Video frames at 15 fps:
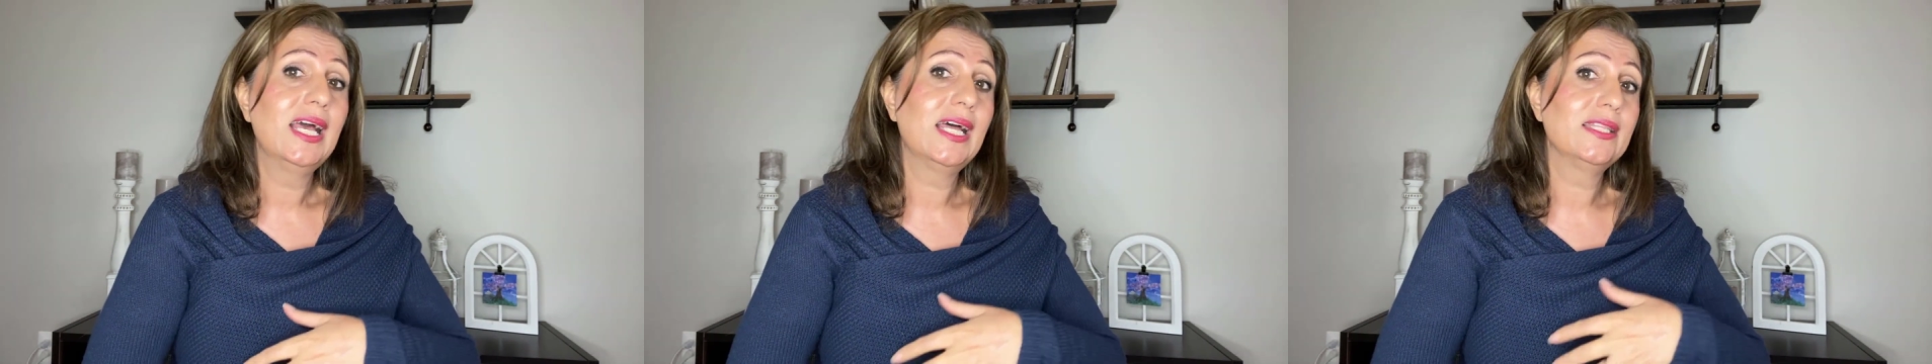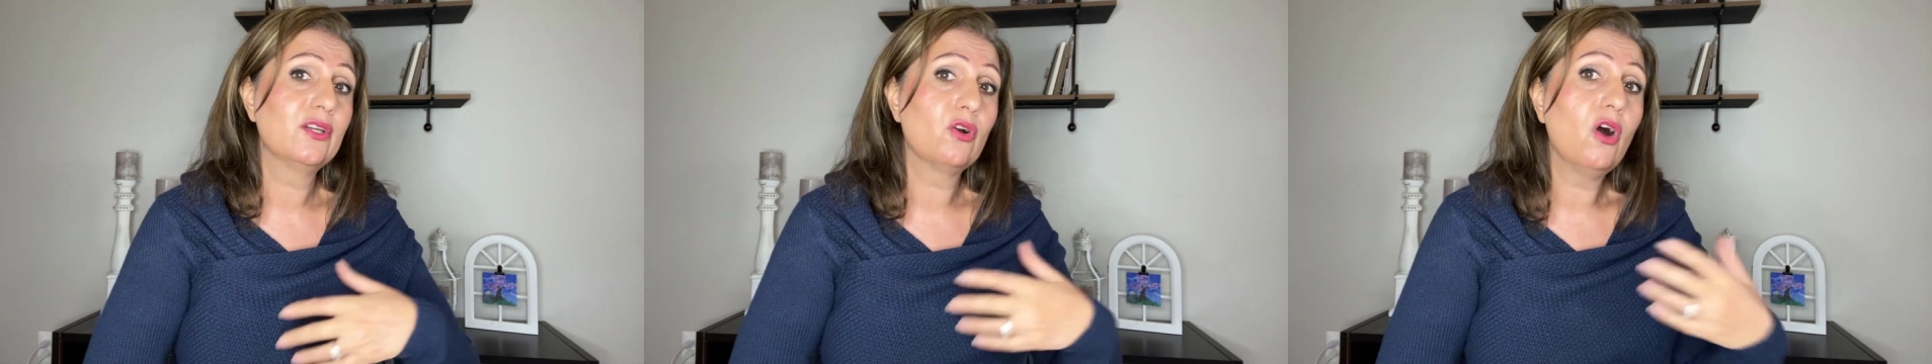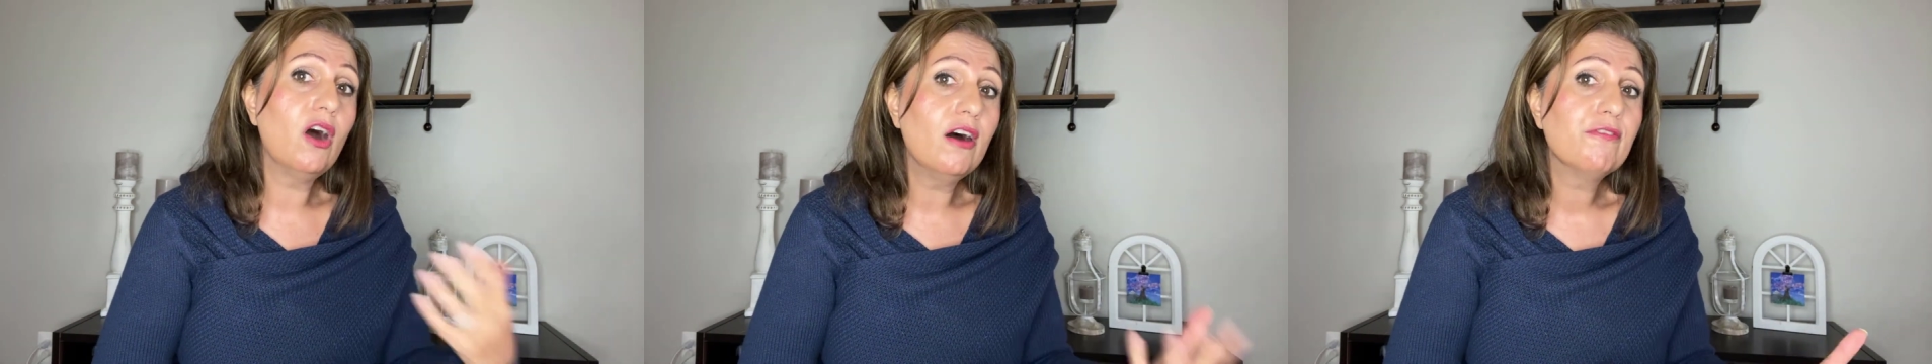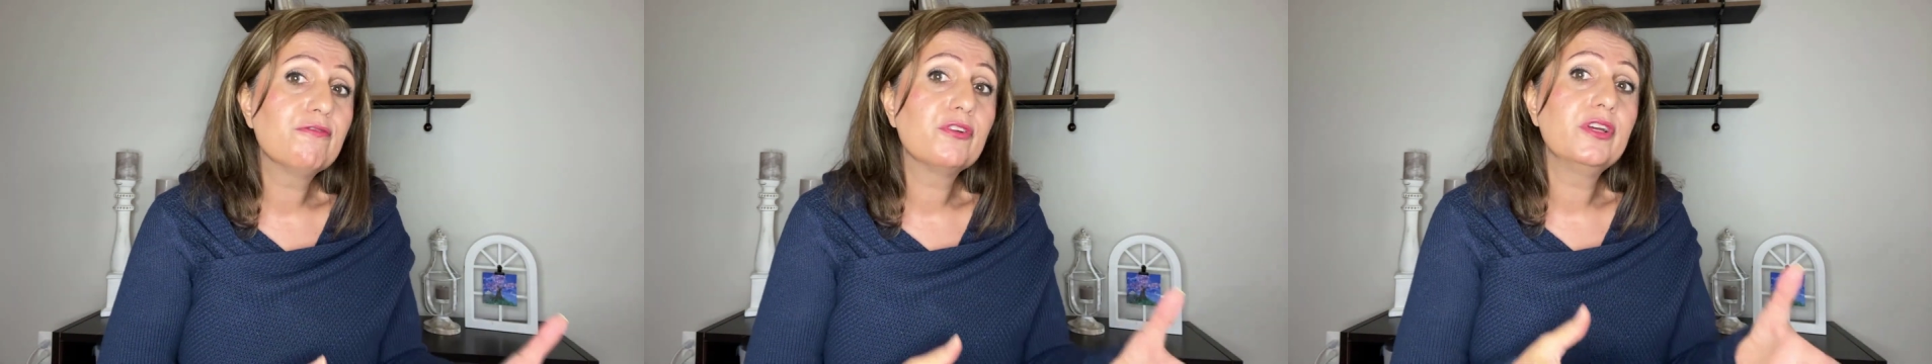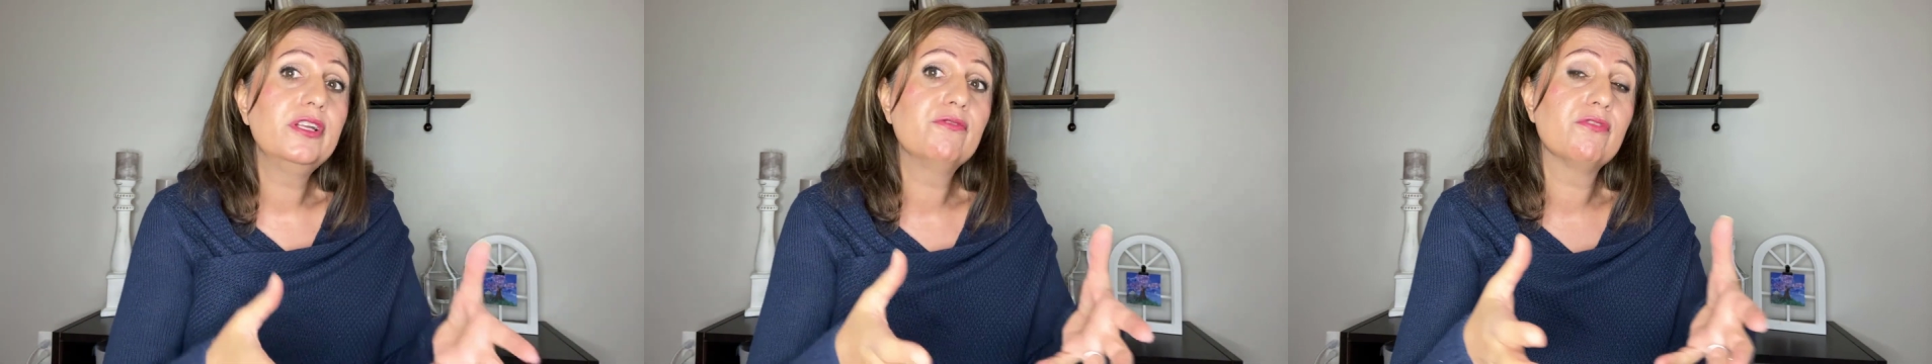and their
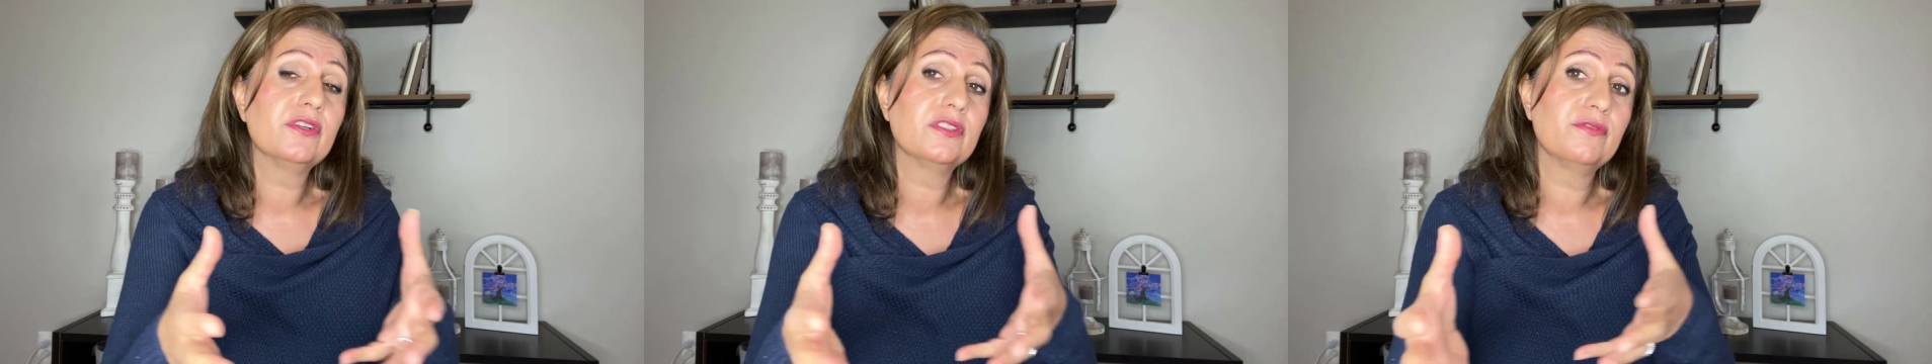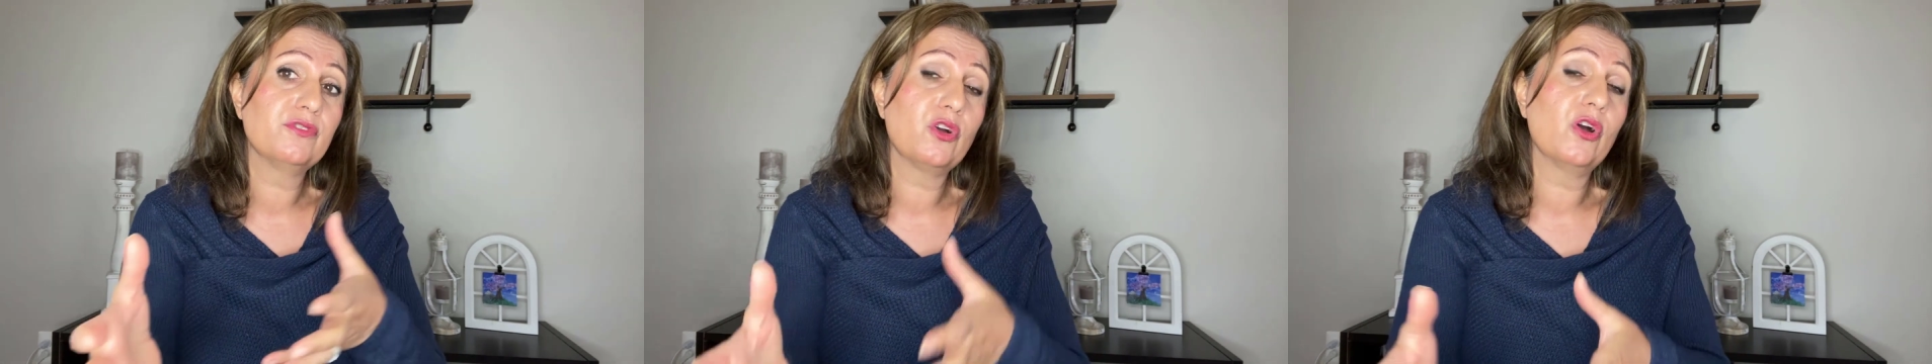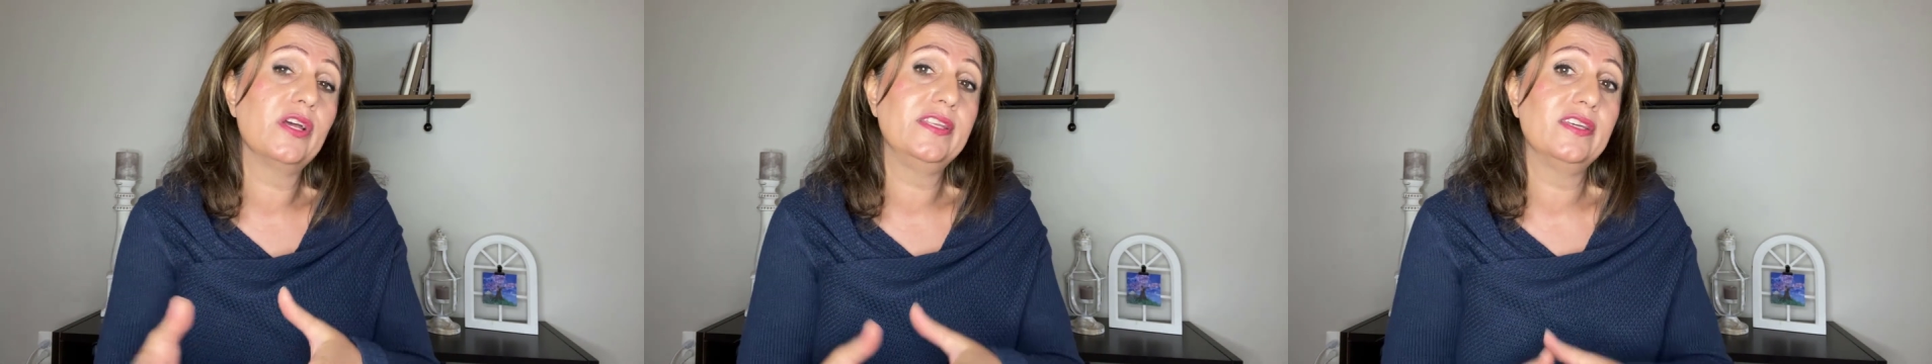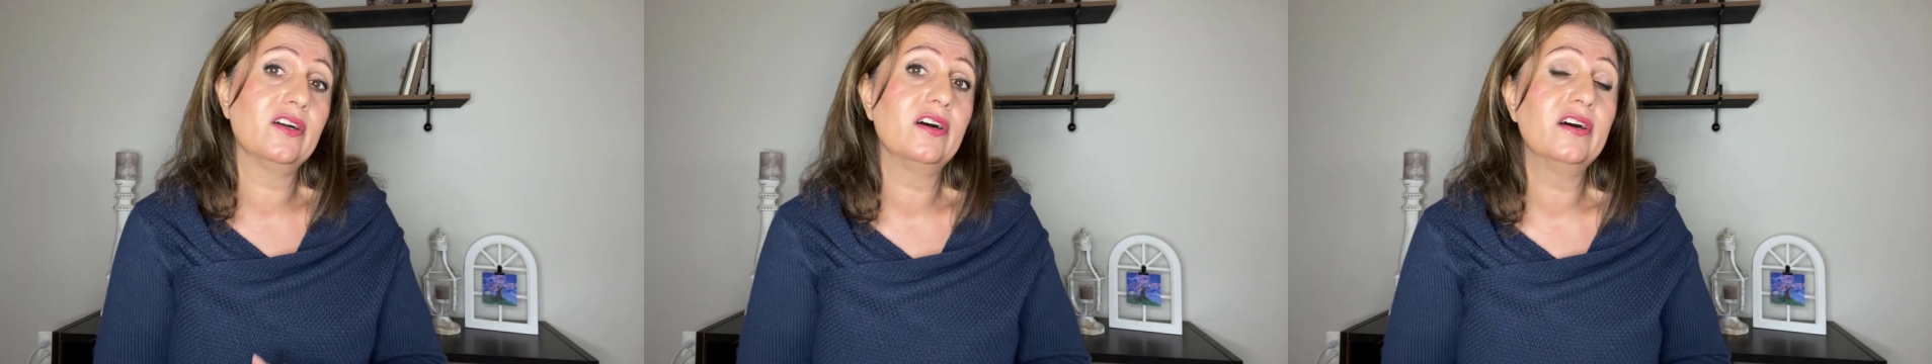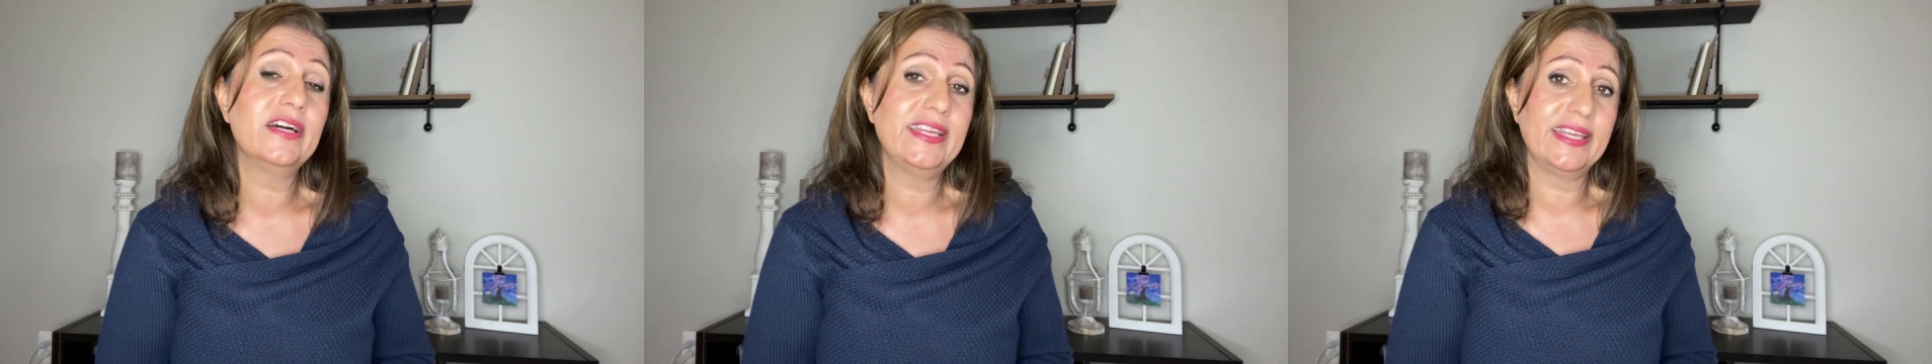offer in front of their ideal
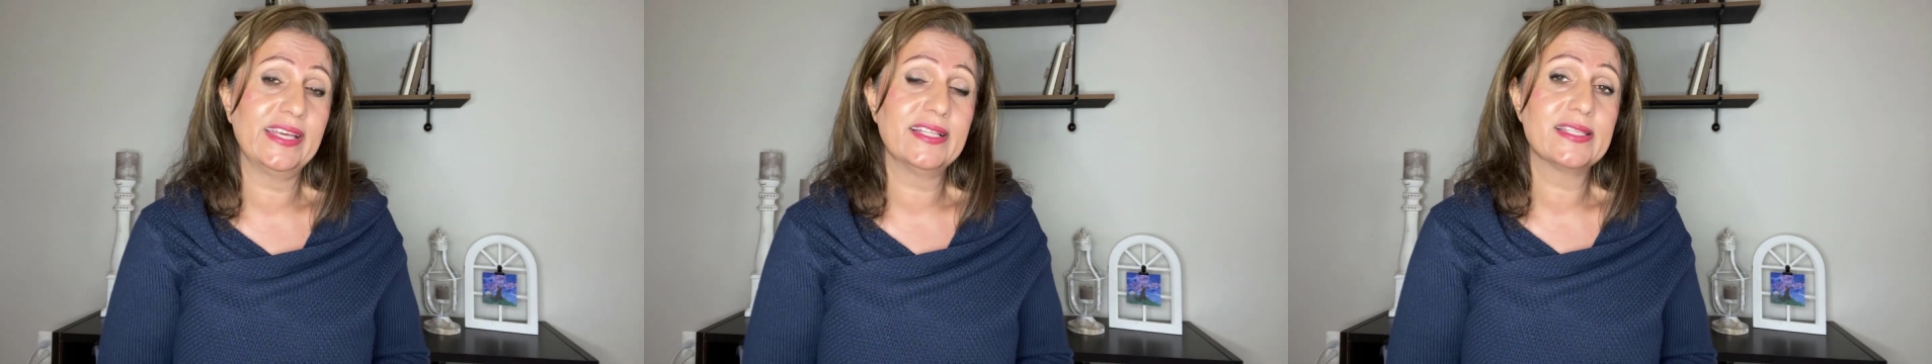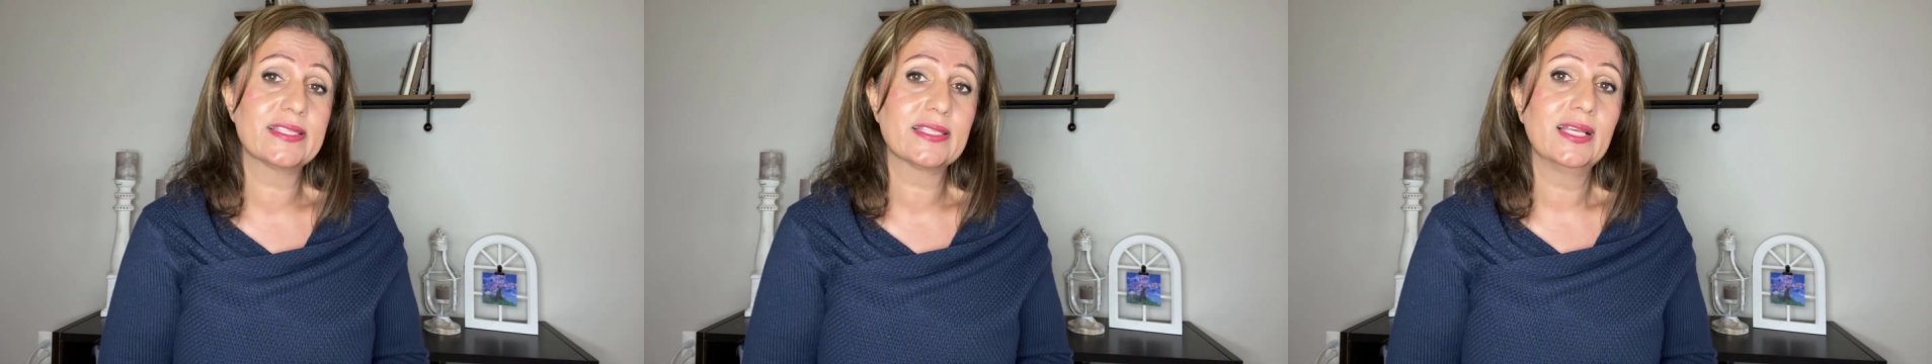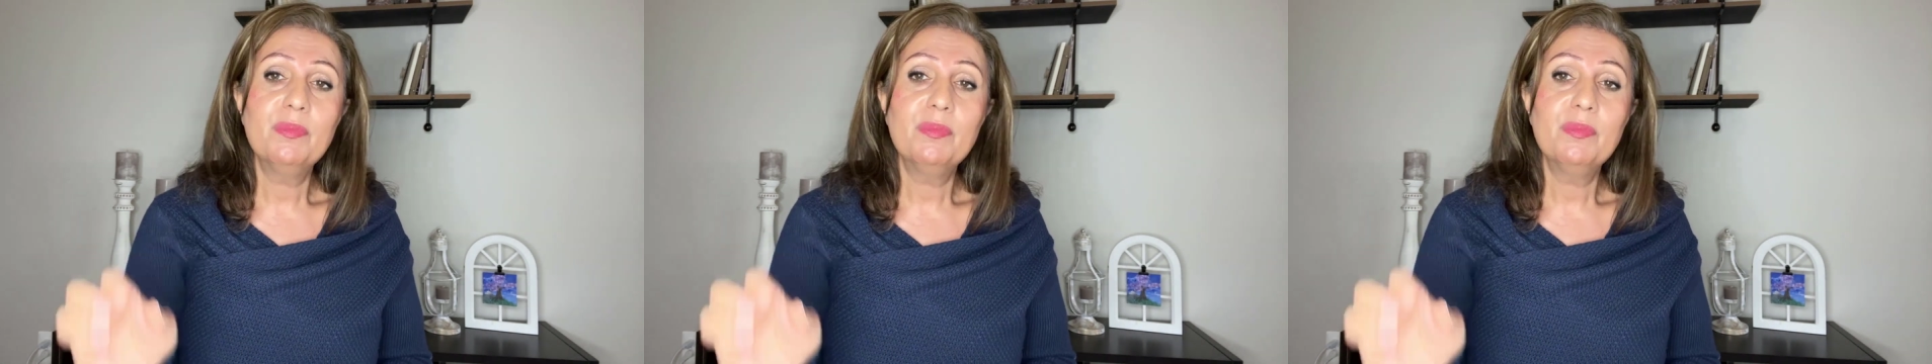audience.